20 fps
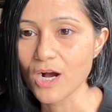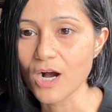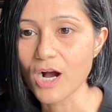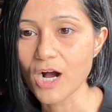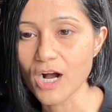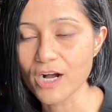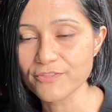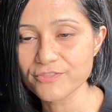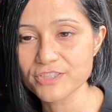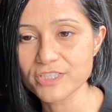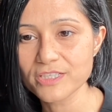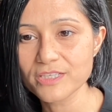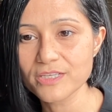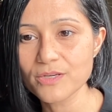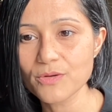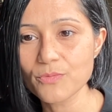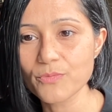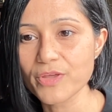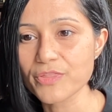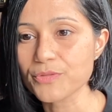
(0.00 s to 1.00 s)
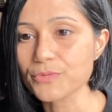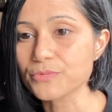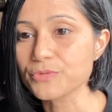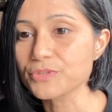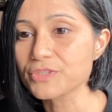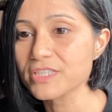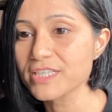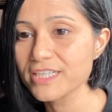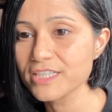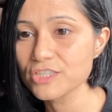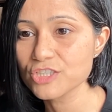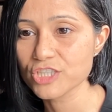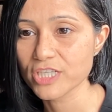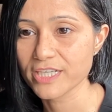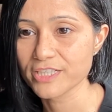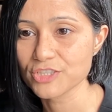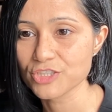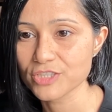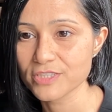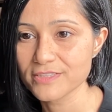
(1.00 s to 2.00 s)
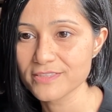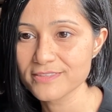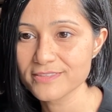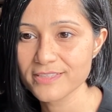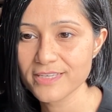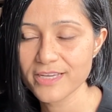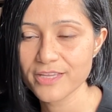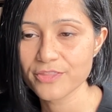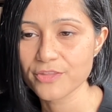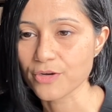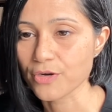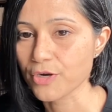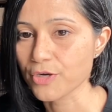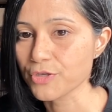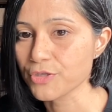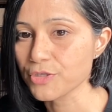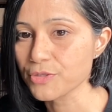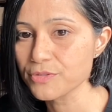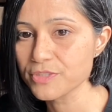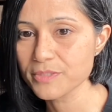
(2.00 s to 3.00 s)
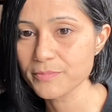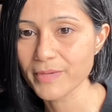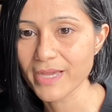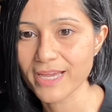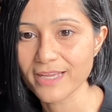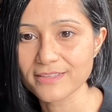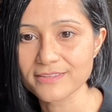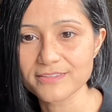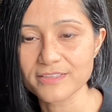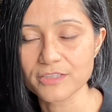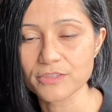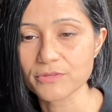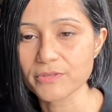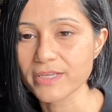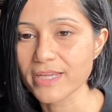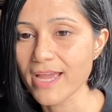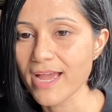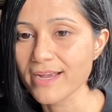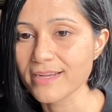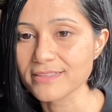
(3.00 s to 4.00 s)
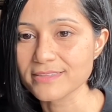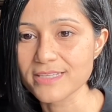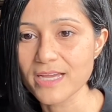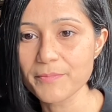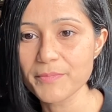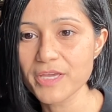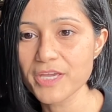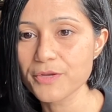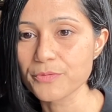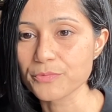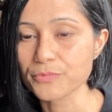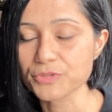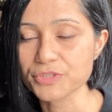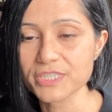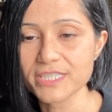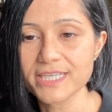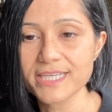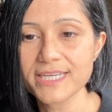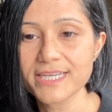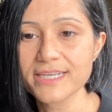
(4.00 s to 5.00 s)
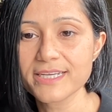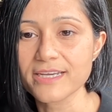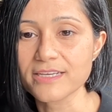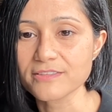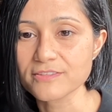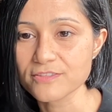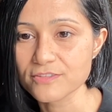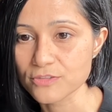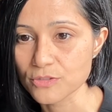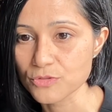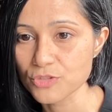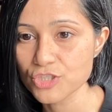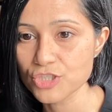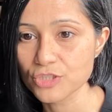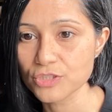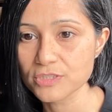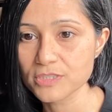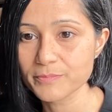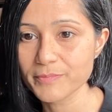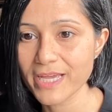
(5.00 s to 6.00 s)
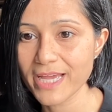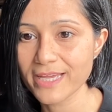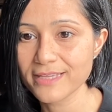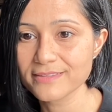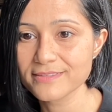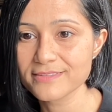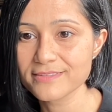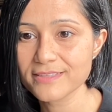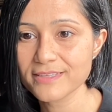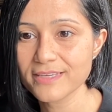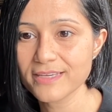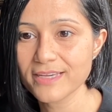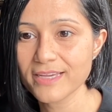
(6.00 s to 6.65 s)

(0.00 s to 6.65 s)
Often, when the routine changes, there are new demands, including academic, routine, and social demands,